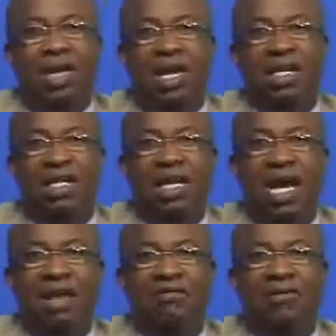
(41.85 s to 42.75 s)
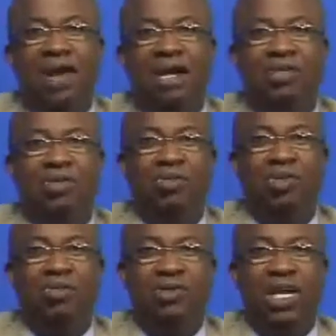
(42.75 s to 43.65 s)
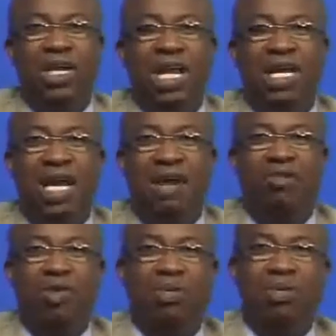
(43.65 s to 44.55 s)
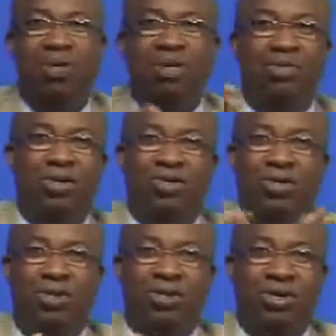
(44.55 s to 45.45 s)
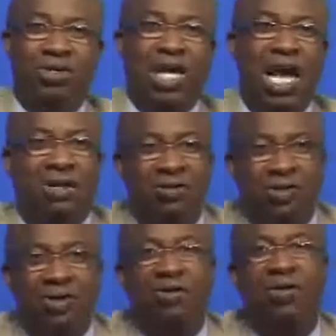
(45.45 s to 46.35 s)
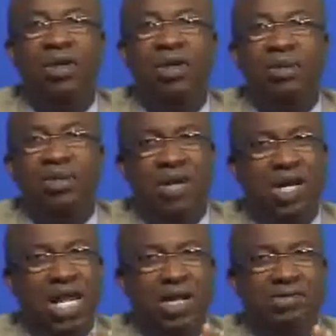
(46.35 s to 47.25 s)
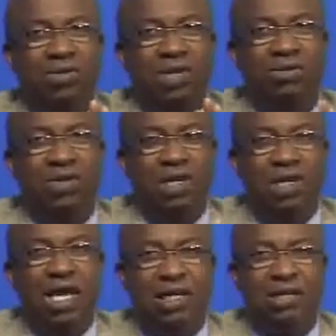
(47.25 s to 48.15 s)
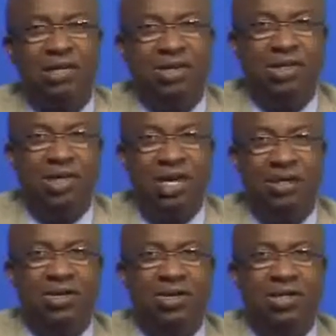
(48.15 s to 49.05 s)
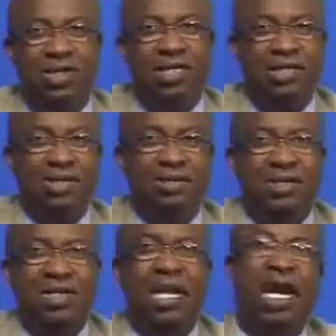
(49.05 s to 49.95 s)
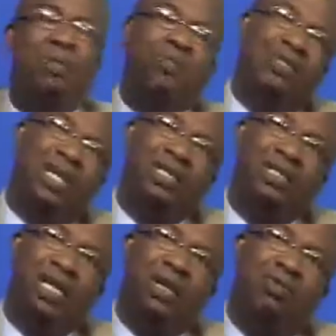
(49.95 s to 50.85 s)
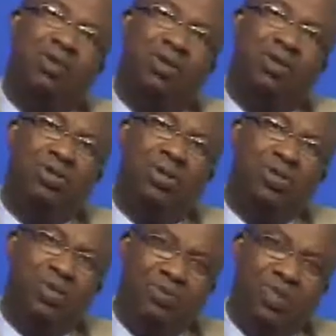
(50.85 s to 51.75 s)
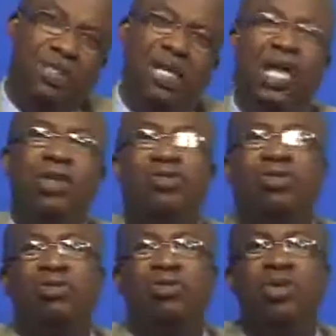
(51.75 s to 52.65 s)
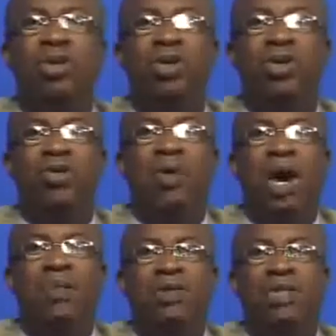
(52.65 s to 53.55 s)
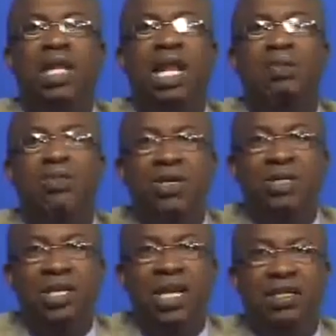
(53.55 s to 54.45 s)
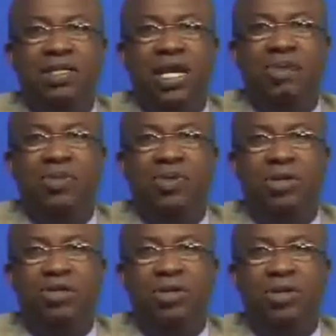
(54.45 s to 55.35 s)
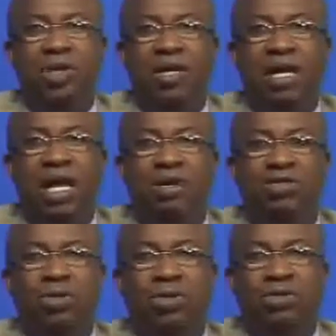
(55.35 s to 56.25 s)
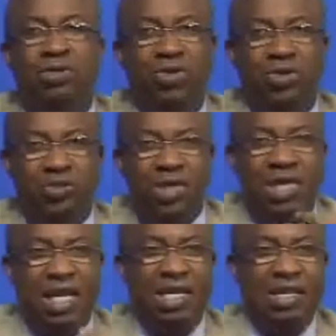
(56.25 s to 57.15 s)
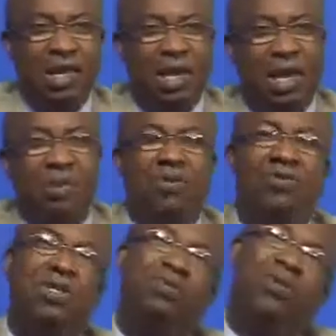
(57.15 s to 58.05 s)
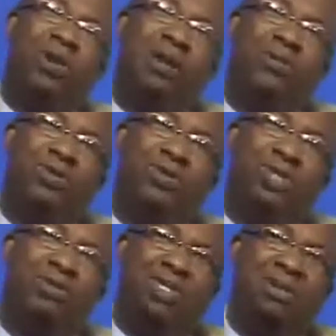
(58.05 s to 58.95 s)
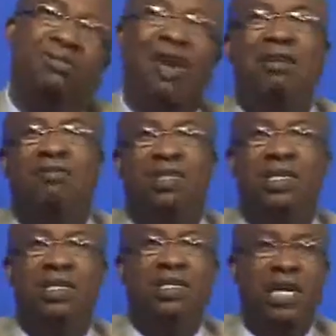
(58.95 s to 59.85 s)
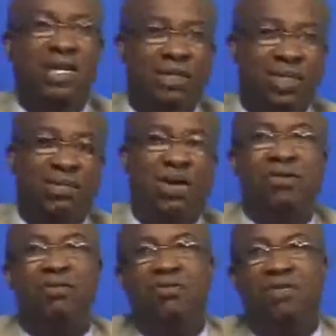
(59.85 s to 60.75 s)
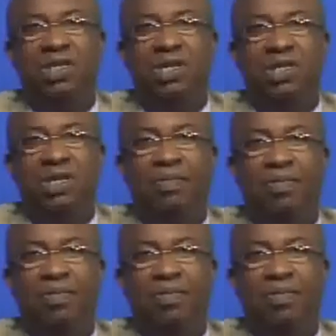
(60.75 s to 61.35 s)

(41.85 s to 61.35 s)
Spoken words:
And I even heard some people saying that they have to import the bottle or all kind of stuff. But really and truly, that's not the real thing that happens in assisted reproduction. So I'm going to be taking you through what happens in the laboratory in assisted reproduction. And we said the aim of this program is to demystify infertility and the treatment of infertility.